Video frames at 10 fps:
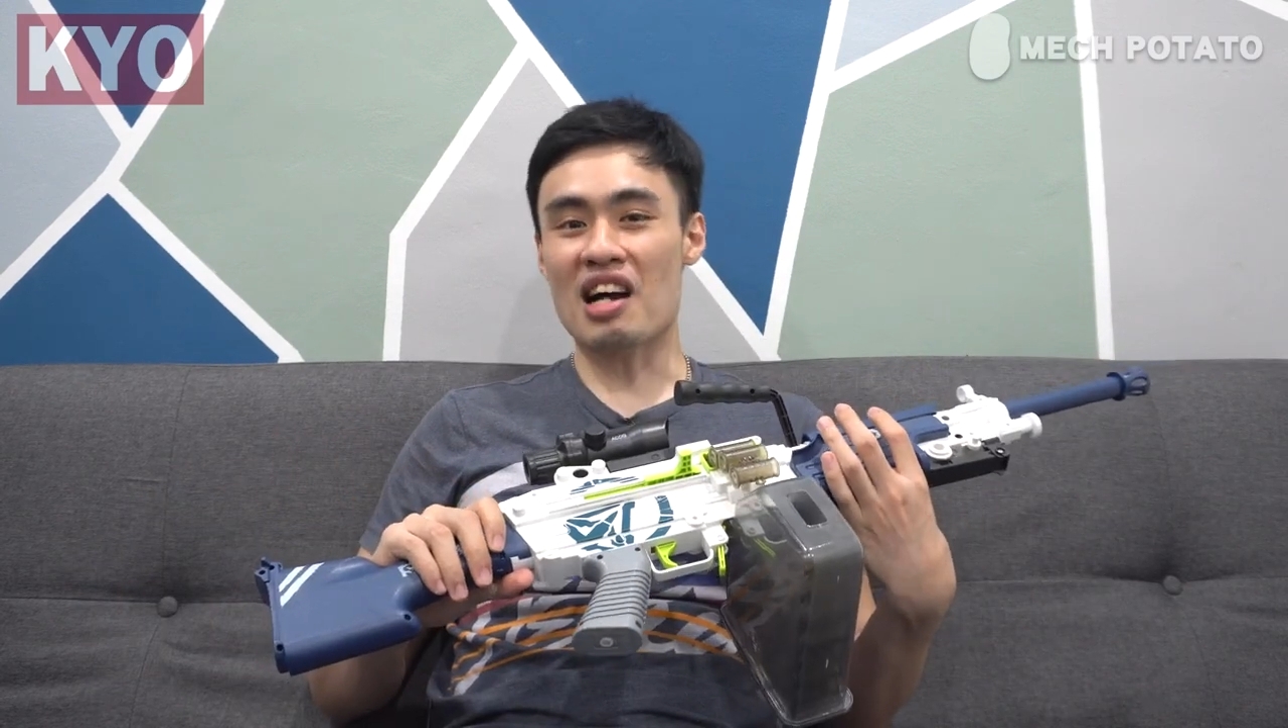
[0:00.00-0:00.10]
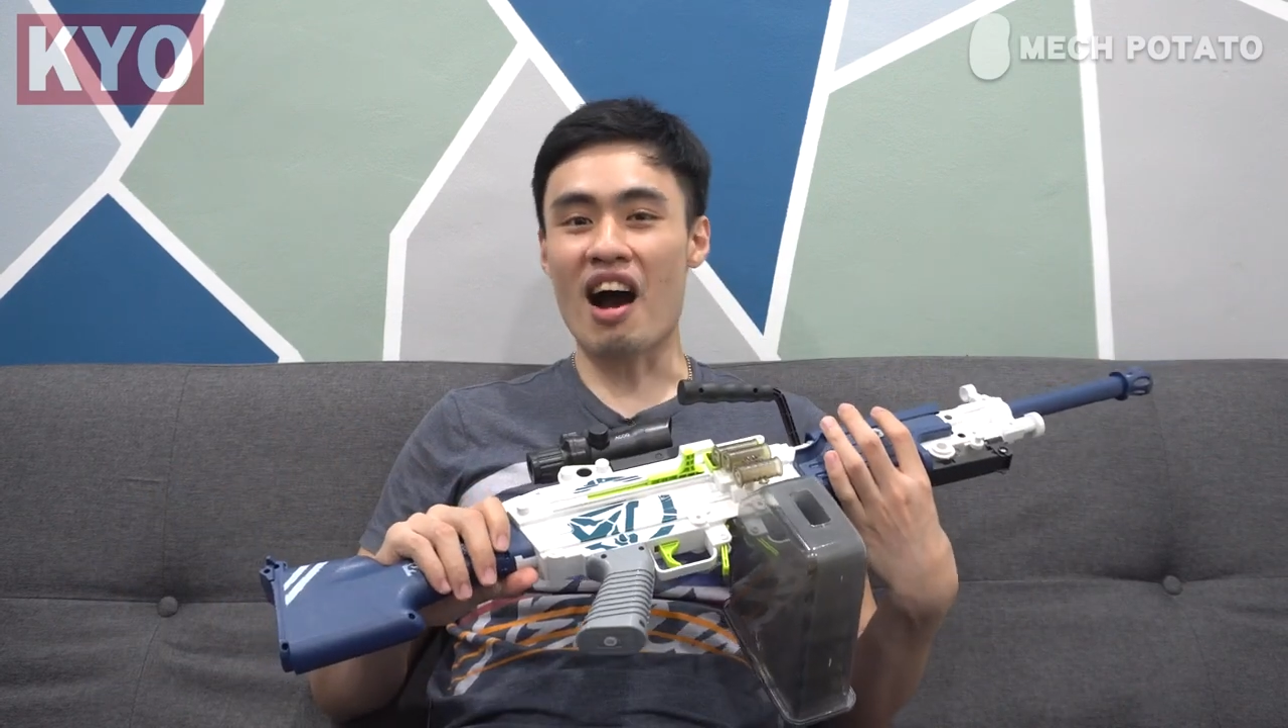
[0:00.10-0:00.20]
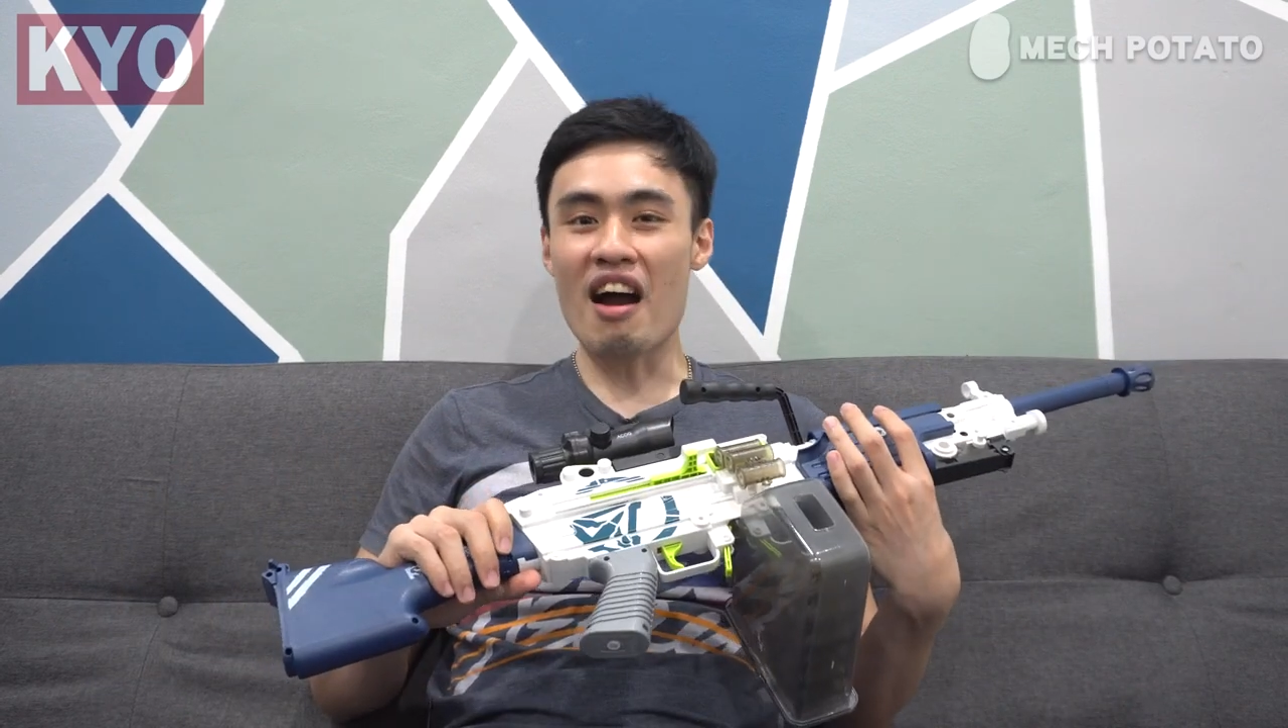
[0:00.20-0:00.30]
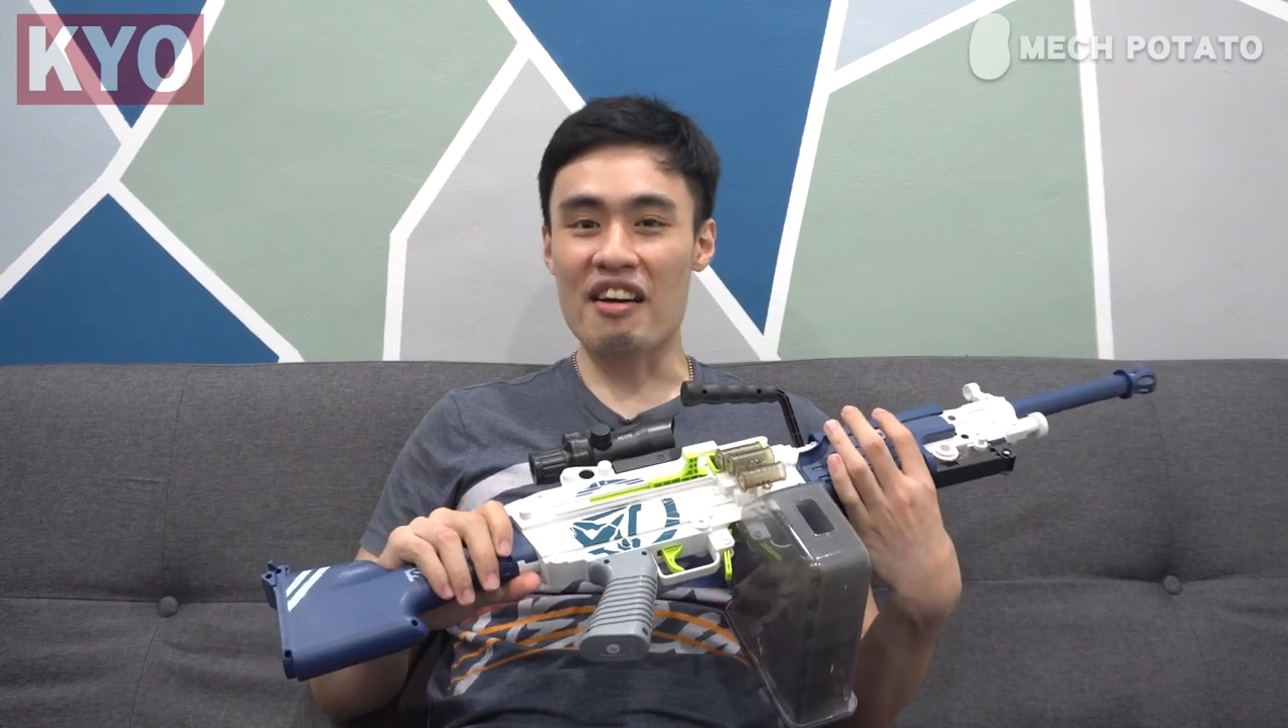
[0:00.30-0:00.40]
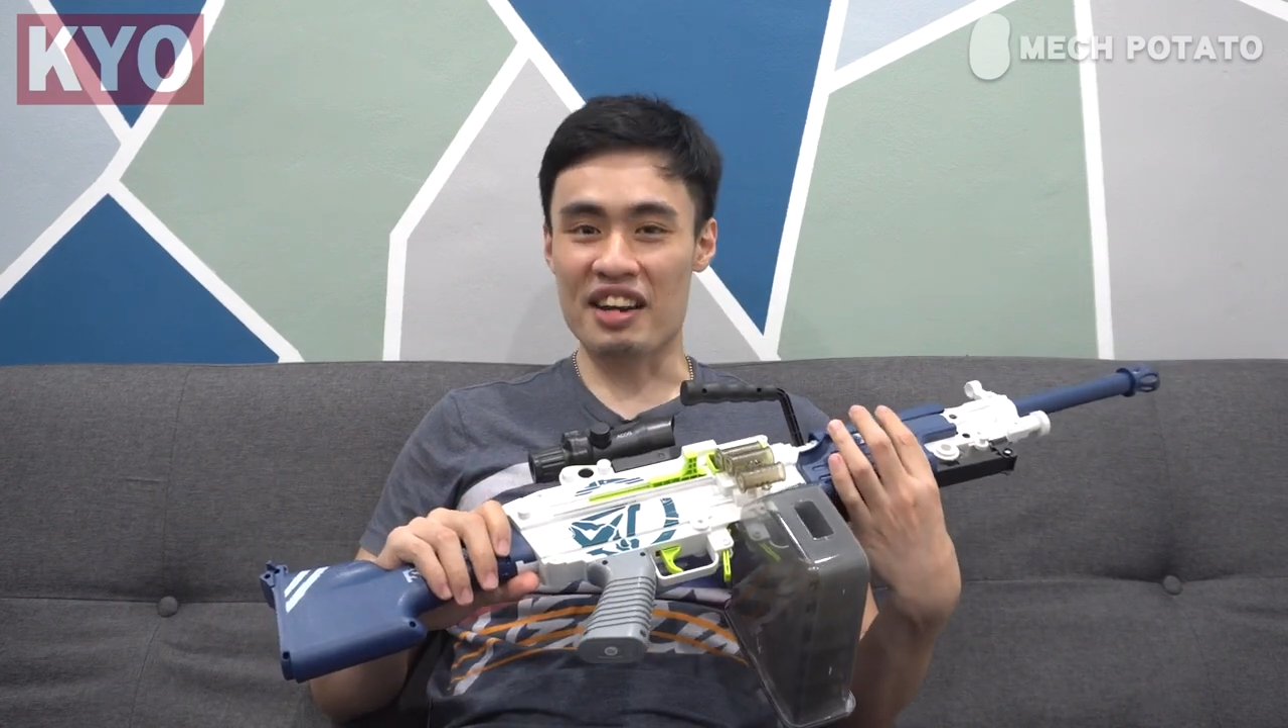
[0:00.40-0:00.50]

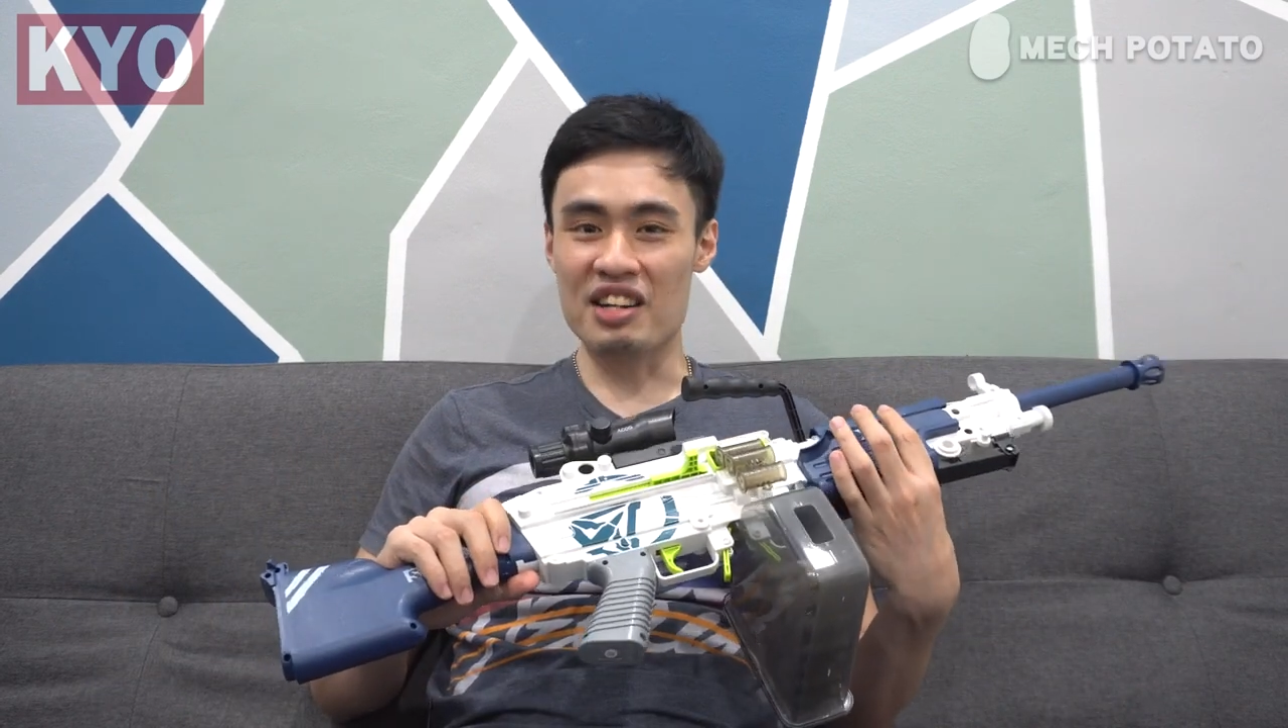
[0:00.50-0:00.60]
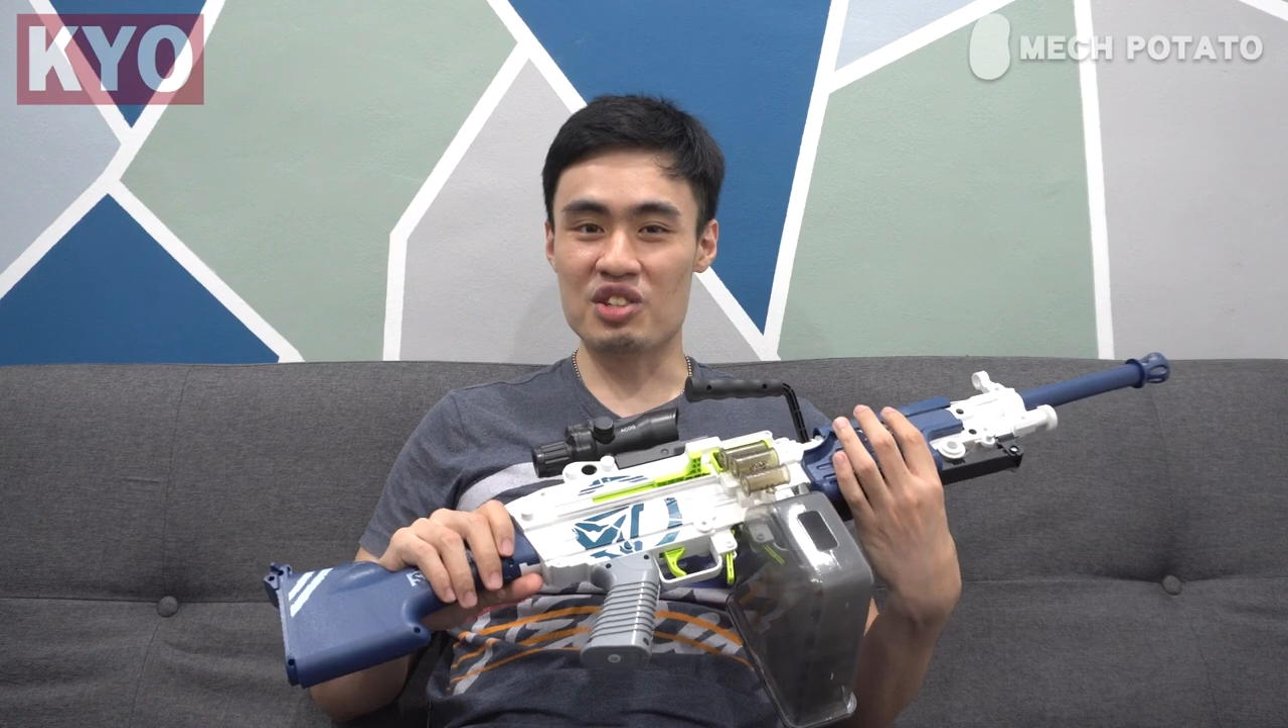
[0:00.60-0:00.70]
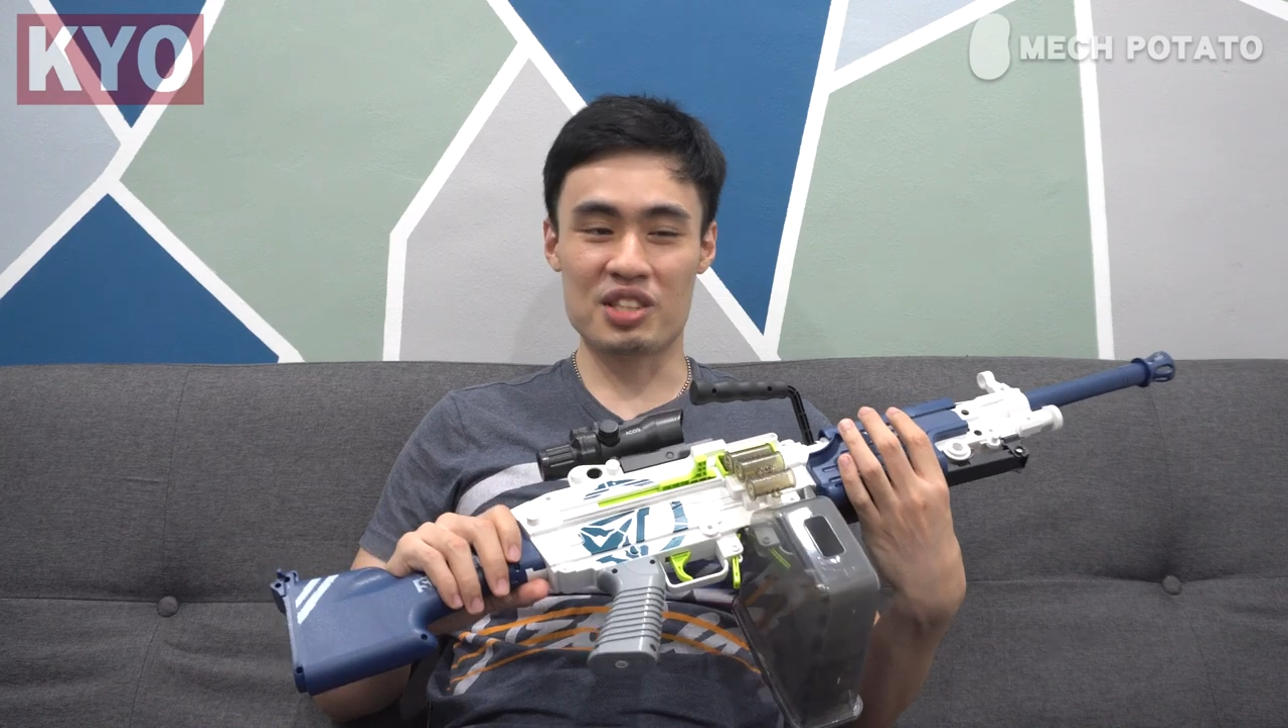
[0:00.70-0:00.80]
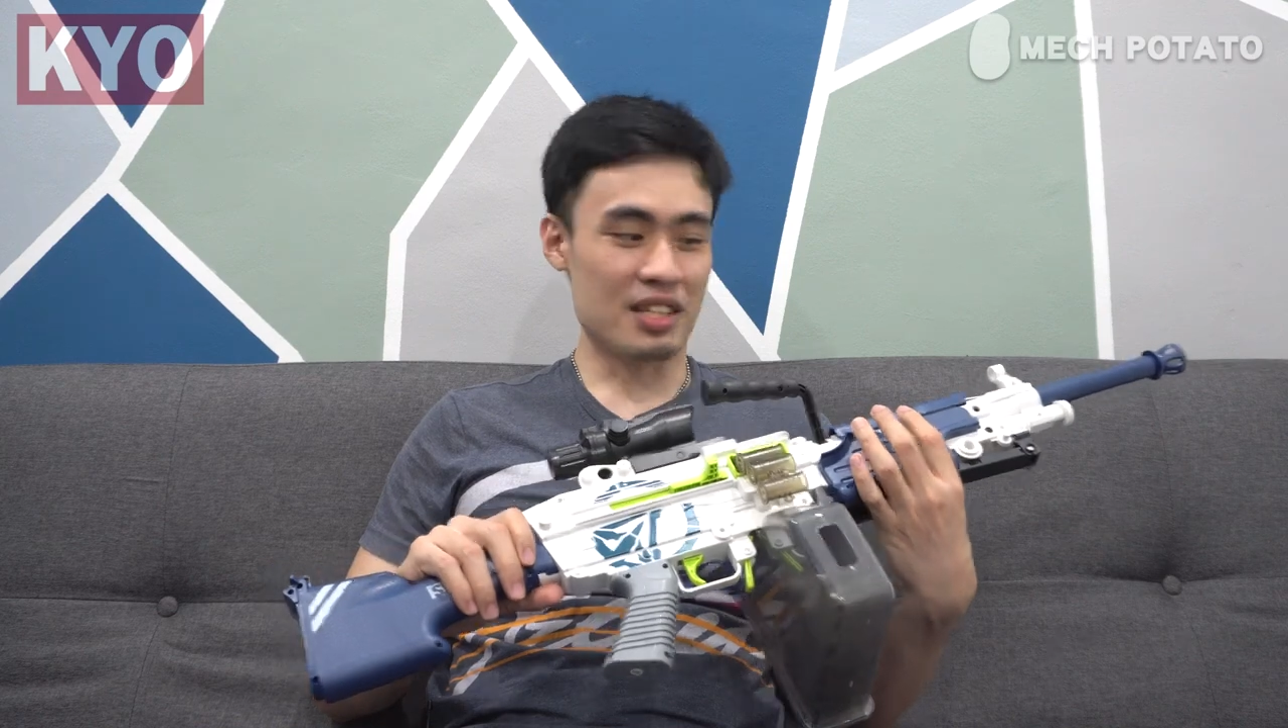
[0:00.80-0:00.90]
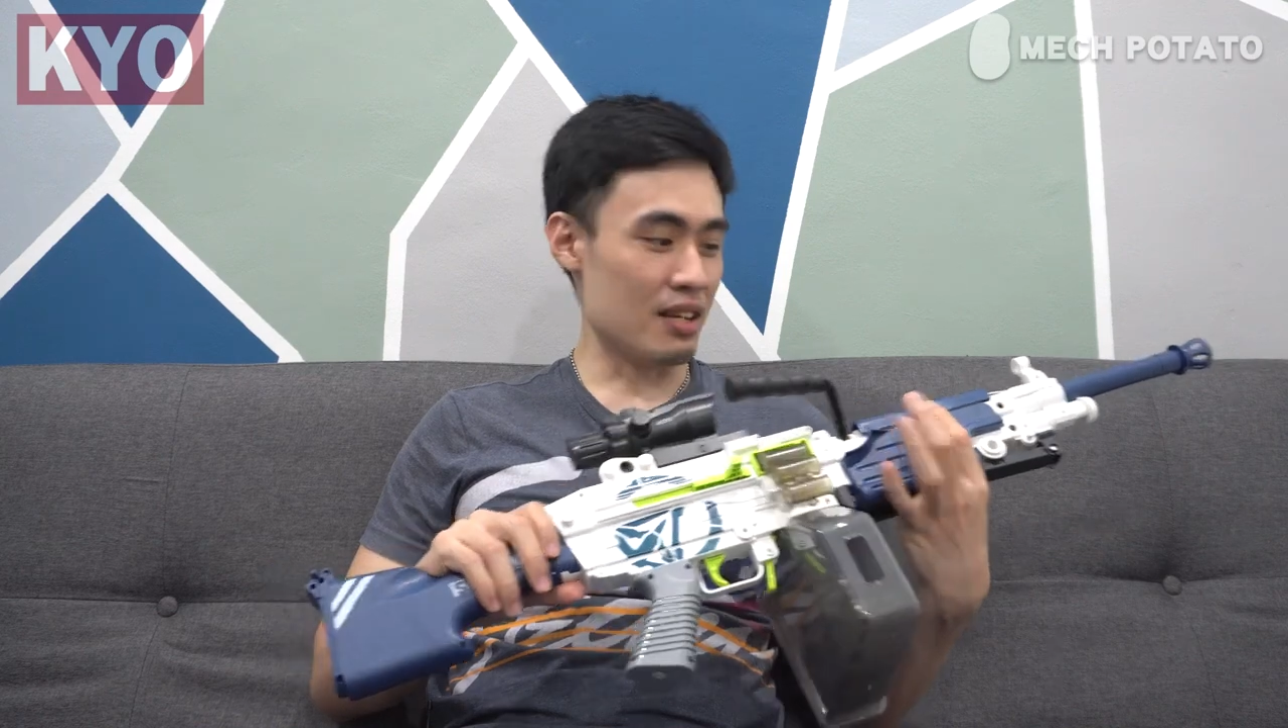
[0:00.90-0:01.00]
are
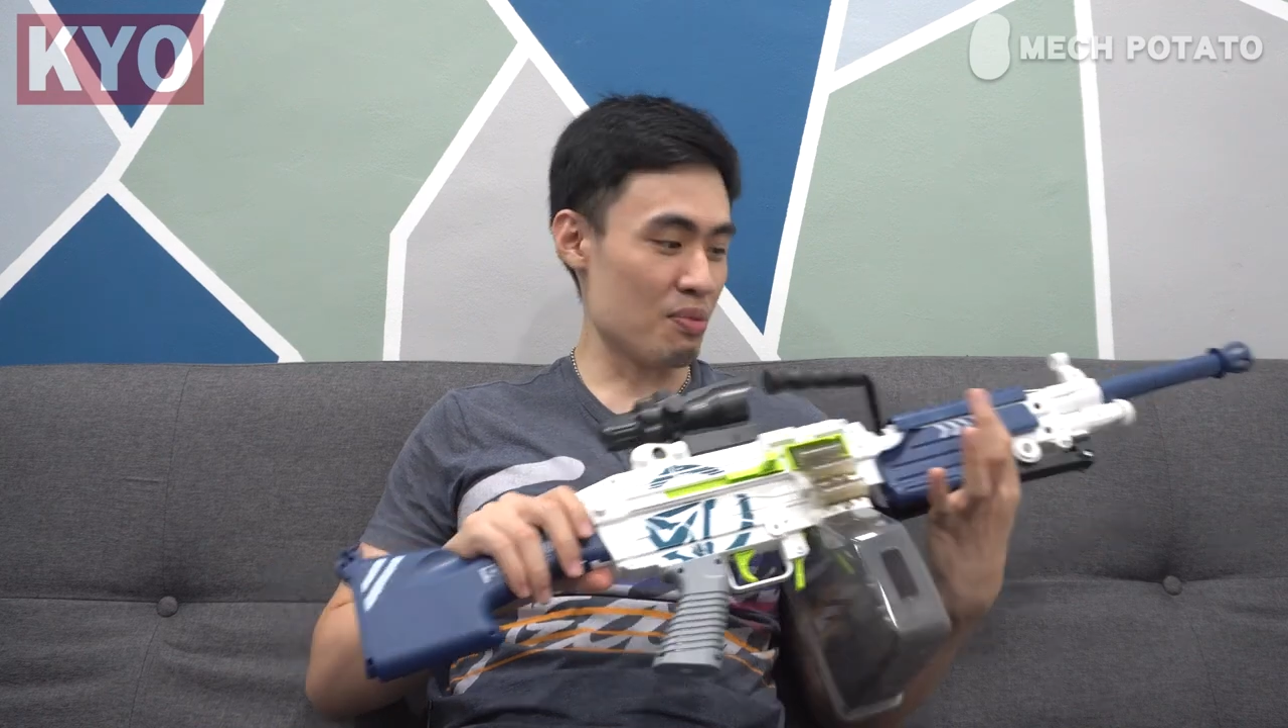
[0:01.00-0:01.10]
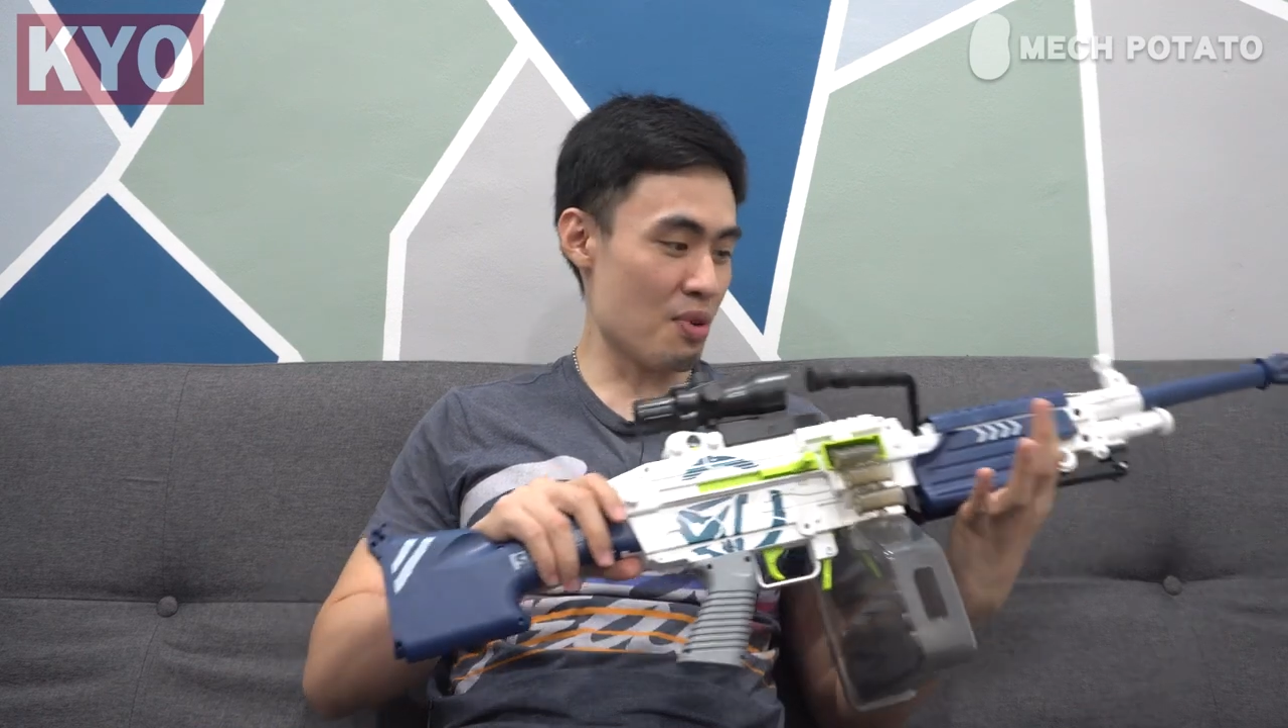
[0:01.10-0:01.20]
interested